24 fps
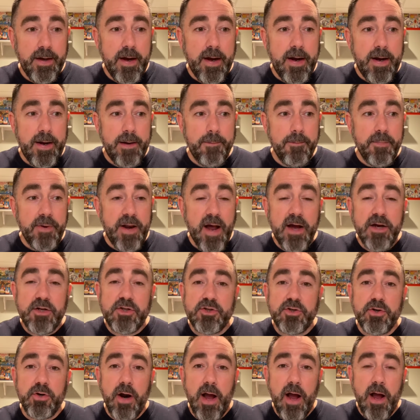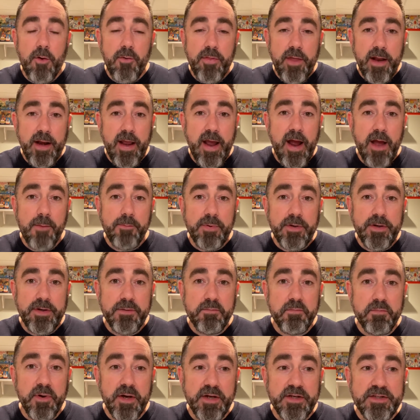Not sure how that happened,
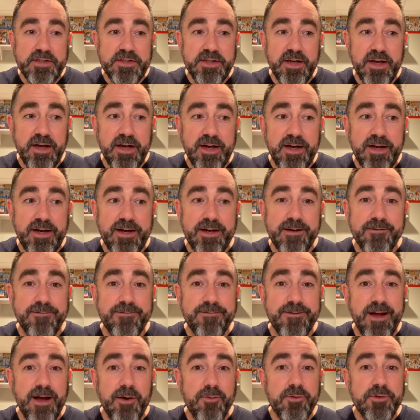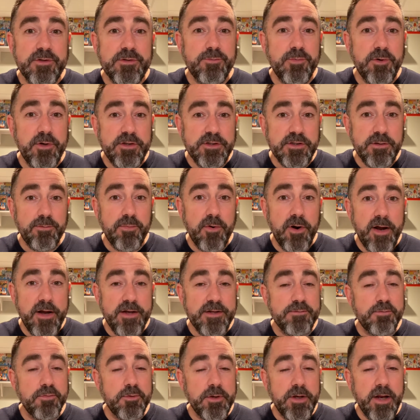but I was pretty
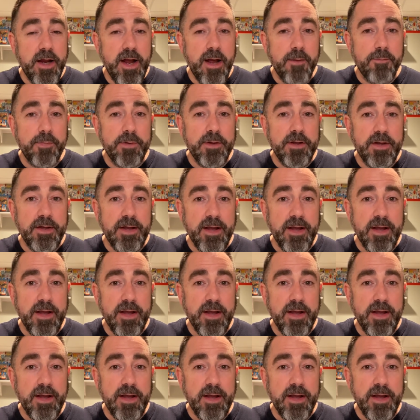surprised, pretty happy,